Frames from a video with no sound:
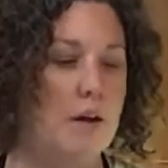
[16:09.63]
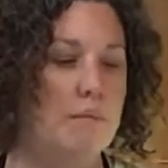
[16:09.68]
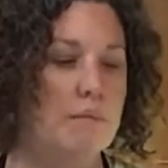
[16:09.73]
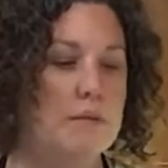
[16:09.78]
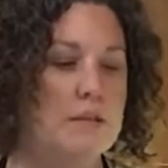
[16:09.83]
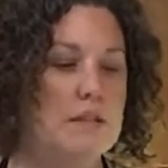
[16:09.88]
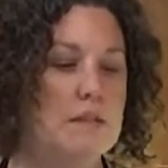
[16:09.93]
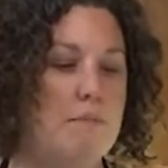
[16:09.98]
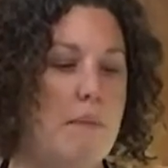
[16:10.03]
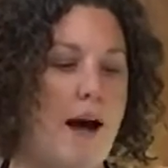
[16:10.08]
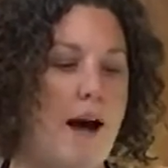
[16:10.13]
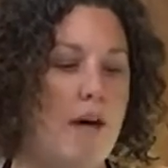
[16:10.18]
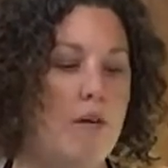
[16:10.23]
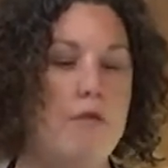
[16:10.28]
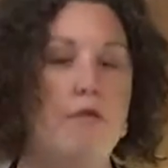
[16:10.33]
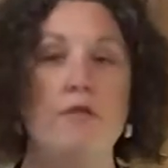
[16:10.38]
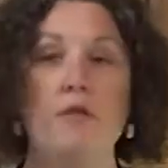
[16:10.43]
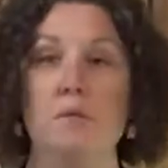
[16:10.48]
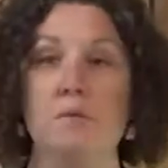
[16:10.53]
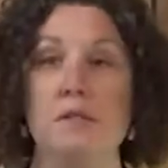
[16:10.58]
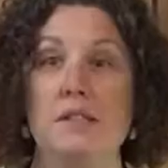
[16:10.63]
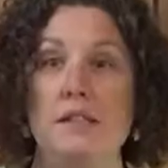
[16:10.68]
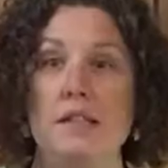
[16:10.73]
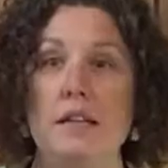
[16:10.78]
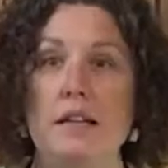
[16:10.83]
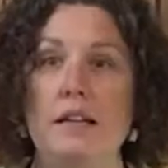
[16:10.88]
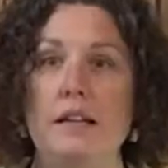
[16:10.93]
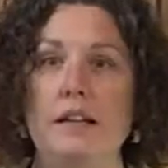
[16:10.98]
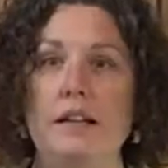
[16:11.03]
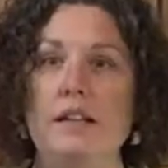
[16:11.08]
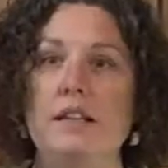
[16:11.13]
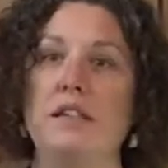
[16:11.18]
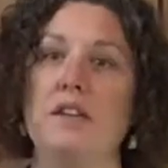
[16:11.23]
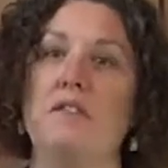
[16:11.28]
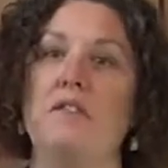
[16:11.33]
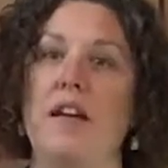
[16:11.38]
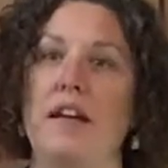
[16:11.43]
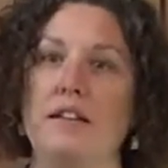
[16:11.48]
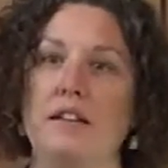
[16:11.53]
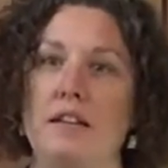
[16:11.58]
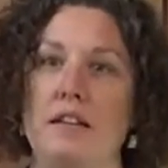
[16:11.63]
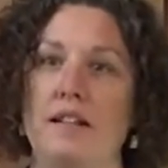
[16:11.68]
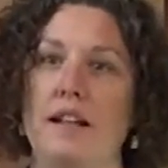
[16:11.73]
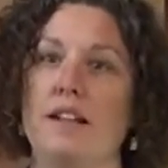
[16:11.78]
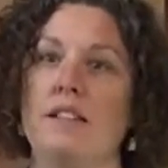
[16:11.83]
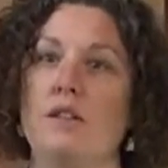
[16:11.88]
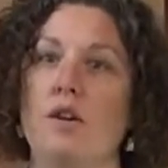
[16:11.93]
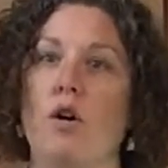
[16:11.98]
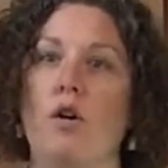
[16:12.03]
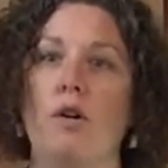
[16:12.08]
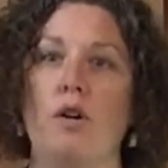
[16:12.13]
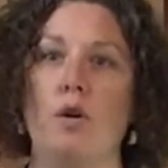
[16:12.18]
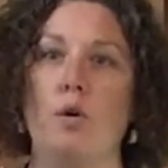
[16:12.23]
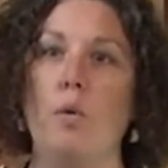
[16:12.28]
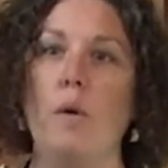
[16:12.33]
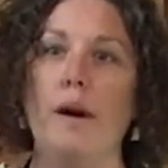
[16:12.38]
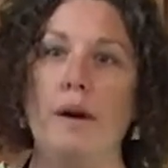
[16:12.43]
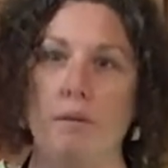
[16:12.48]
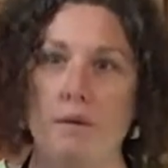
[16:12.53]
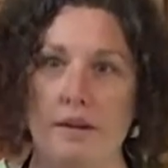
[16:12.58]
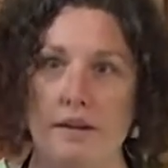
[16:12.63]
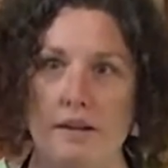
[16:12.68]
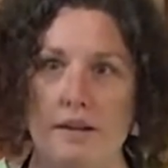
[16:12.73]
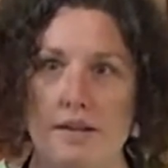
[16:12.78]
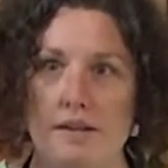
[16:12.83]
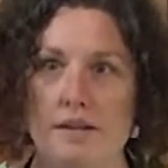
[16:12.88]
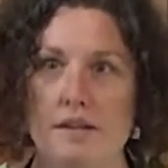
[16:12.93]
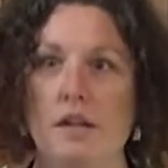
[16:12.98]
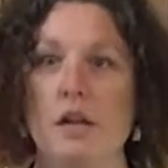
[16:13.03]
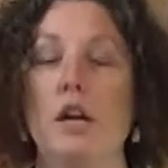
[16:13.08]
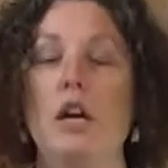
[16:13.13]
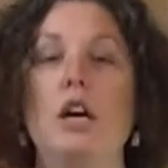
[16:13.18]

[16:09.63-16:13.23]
spout from sealing to venting. That's called a quick release.